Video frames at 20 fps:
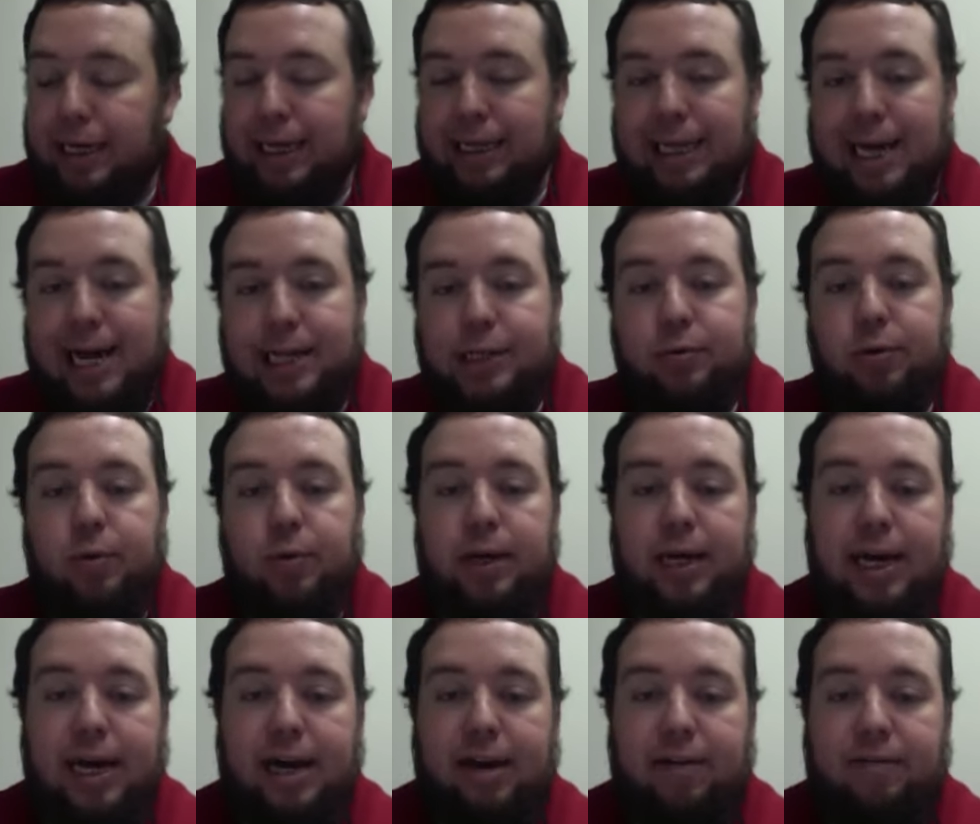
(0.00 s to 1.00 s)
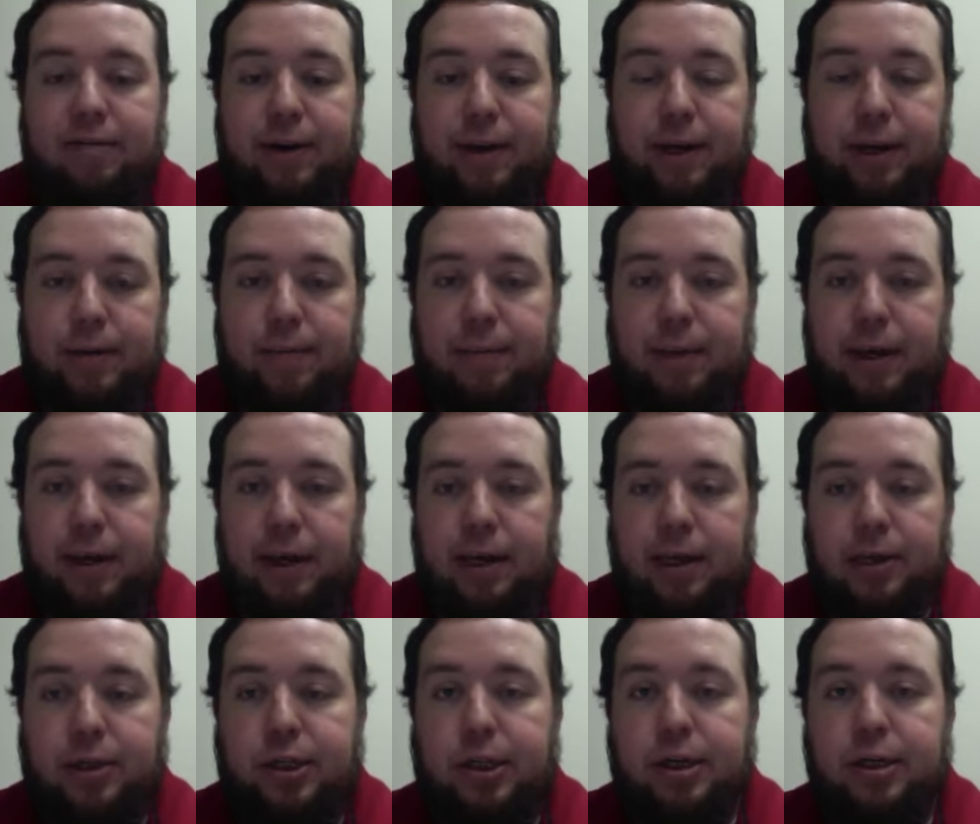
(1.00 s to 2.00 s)
And that's what we have here
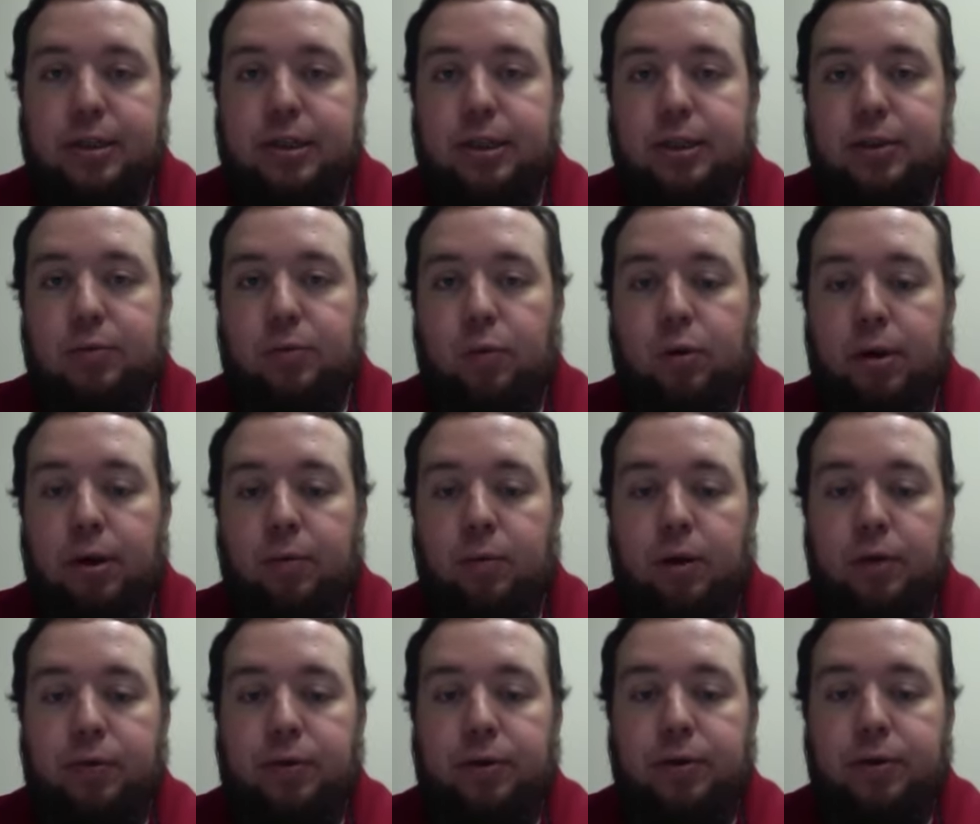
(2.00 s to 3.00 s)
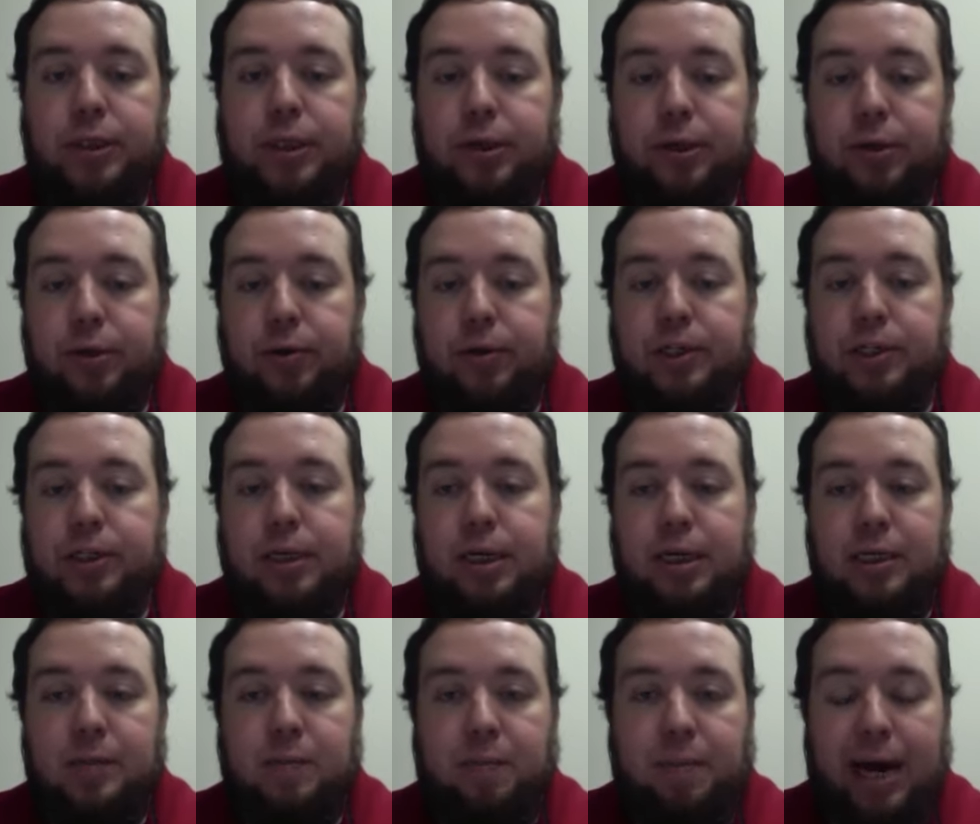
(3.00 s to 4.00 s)
in Genesis 1:1-2
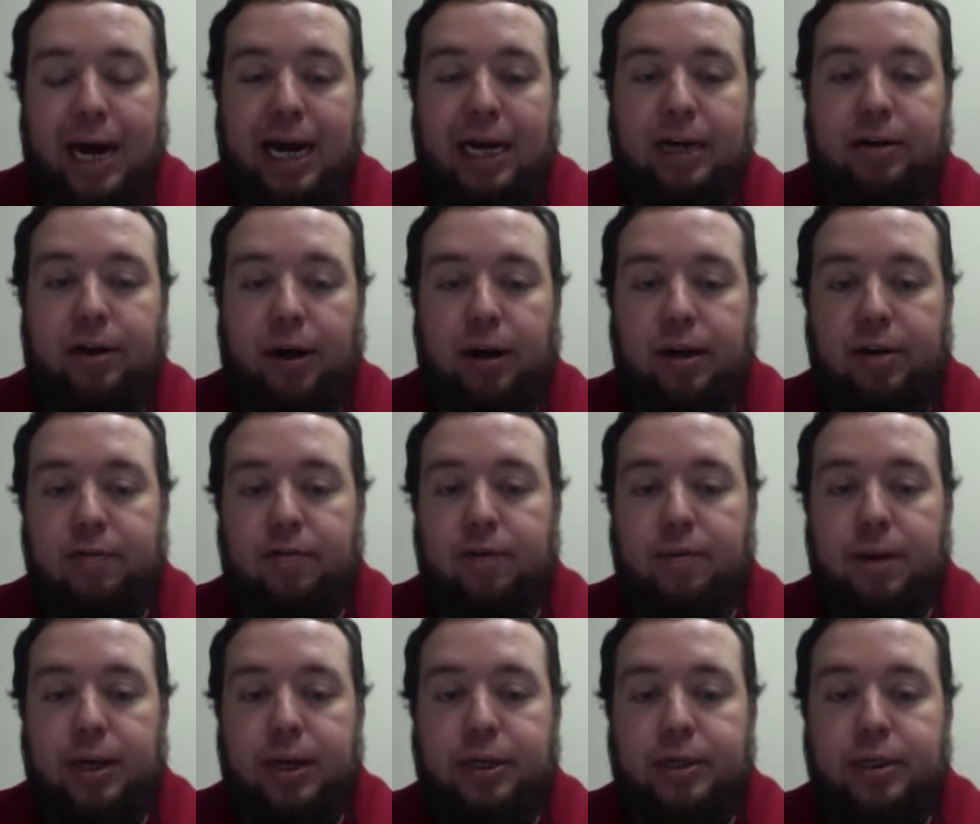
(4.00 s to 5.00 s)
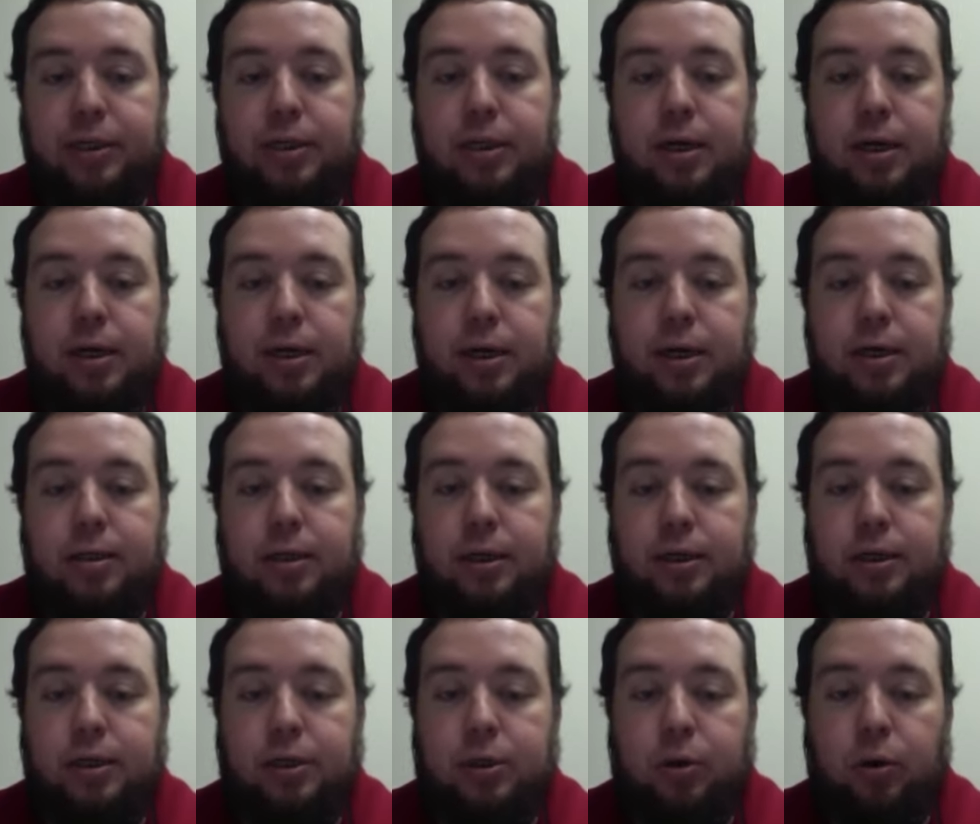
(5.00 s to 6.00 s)
is background information to
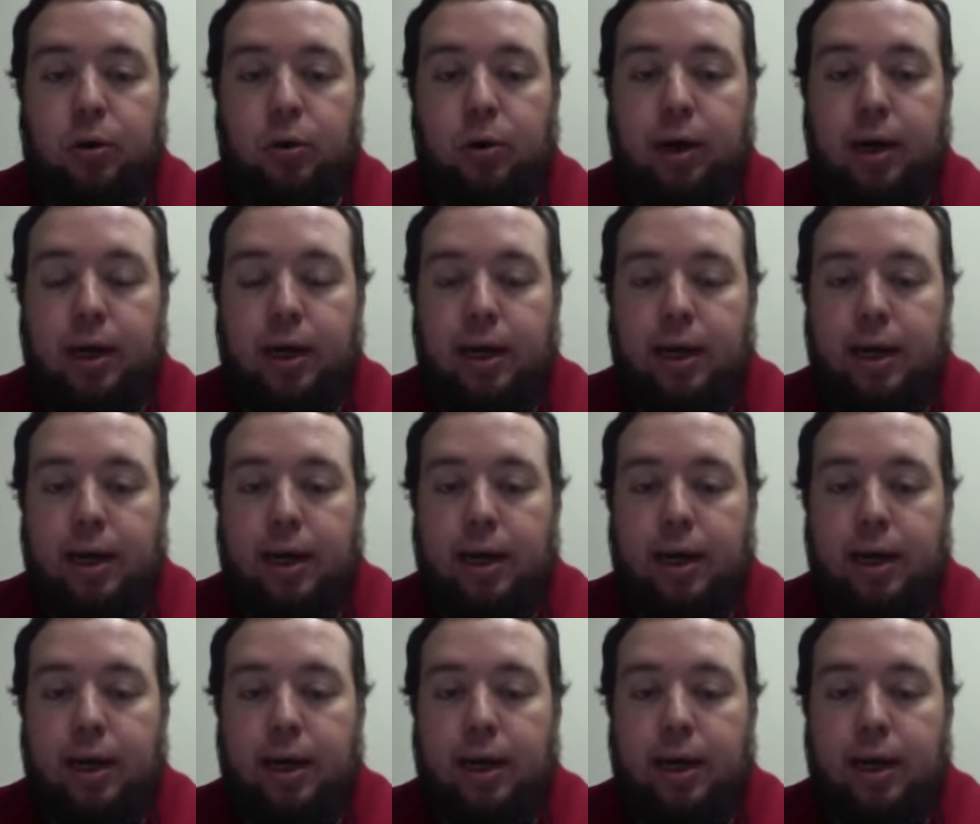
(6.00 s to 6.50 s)
the story.